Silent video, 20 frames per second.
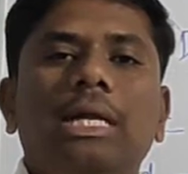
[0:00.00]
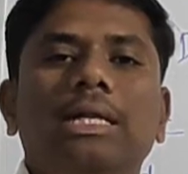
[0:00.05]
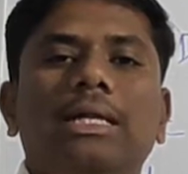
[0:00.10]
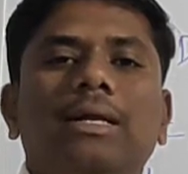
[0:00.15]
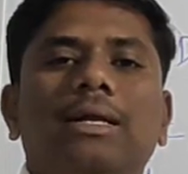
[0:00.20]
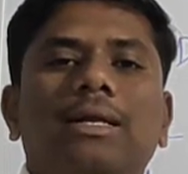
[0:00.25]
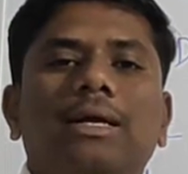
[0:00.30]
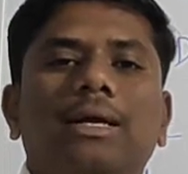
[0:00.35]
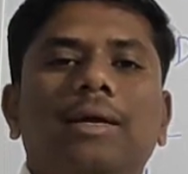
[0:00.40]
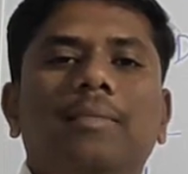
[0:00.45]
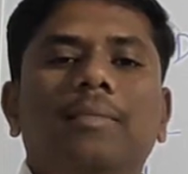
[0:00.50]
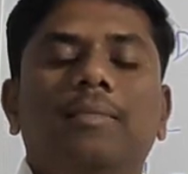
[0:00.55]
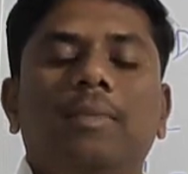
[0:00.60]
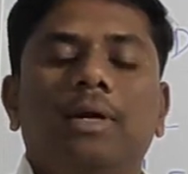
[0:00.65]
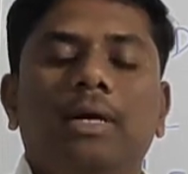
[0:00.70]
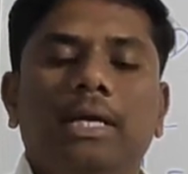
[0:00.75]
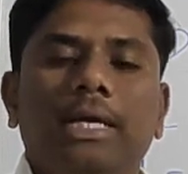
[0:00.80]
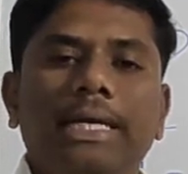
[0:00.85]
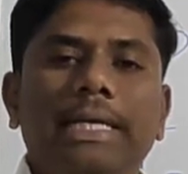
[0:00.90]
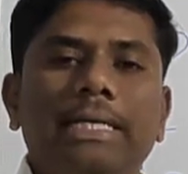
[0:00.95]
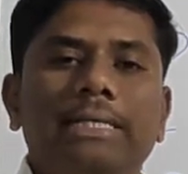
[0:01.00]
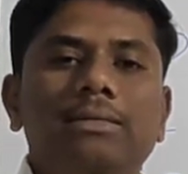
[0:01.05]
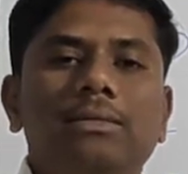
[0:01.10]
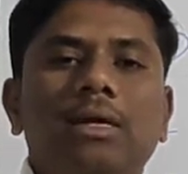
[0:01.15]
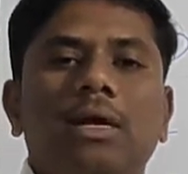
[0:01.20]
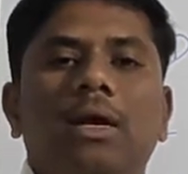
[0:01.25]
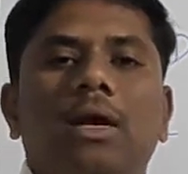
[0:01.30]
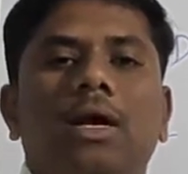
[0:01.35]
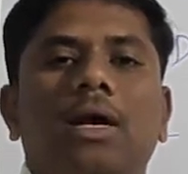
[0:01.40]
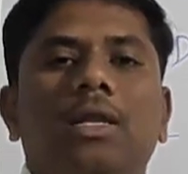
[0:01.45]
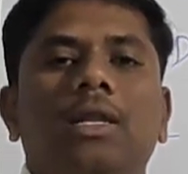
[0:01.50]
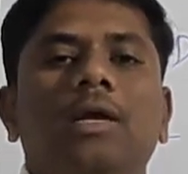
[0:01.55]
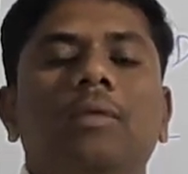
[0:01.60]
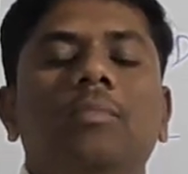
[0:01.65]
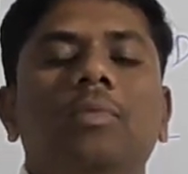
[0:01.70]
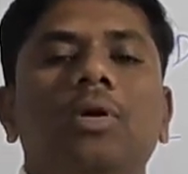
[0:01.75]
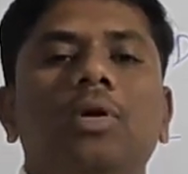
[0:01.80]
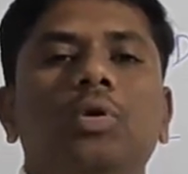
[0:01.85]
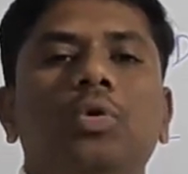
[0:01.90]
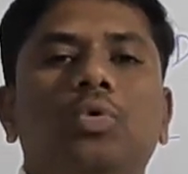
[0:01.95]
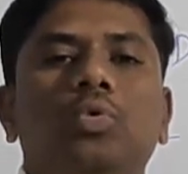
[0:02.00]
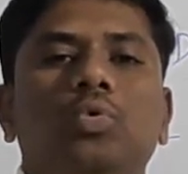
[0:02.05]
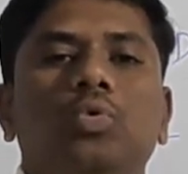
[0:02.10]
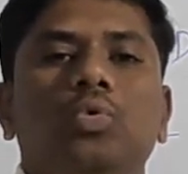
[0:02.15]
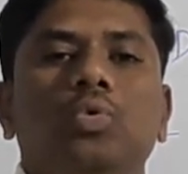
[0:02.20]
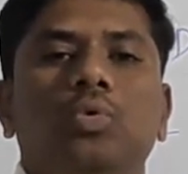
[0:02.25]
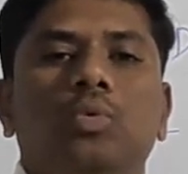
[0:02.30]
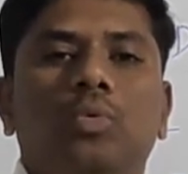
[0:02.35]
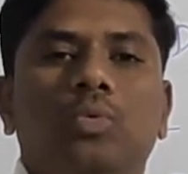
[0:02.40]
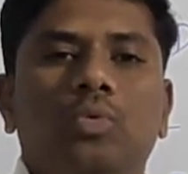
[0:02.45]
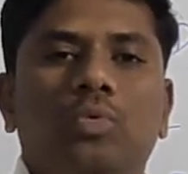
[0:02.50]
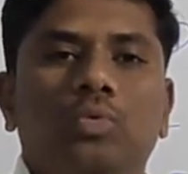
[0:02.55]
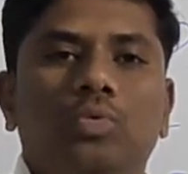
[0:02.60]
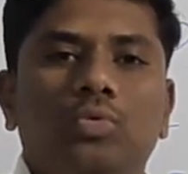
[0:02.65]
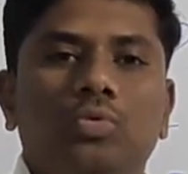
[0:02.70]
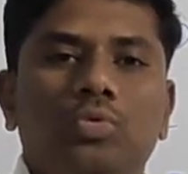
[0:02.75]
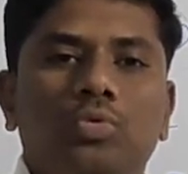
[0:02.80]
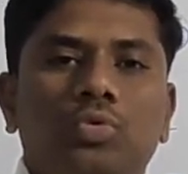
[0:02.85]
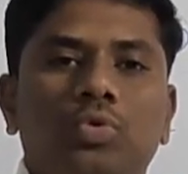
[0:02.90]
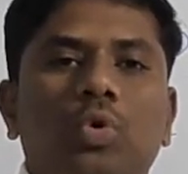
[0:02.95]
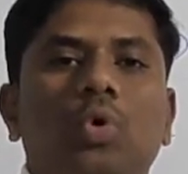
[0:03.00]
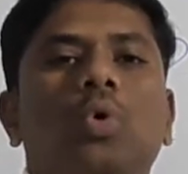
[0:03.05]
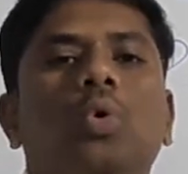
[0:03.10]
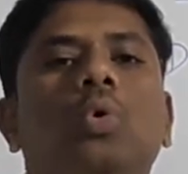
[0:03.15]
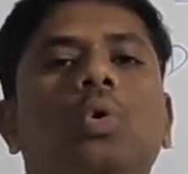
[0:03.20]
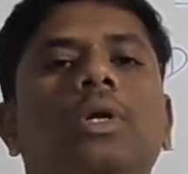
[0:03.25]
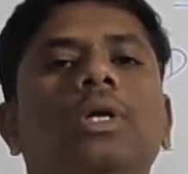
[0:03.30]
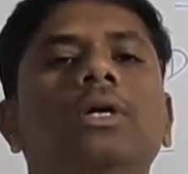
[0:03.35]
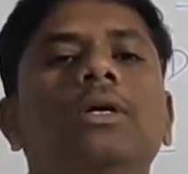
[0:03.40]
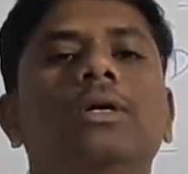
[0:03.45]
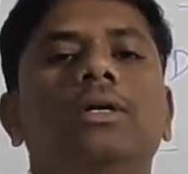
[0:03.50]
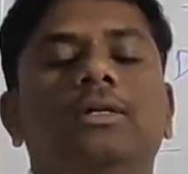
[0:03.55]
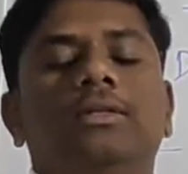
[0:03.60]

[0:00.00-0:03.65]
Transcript: data type is unable to hold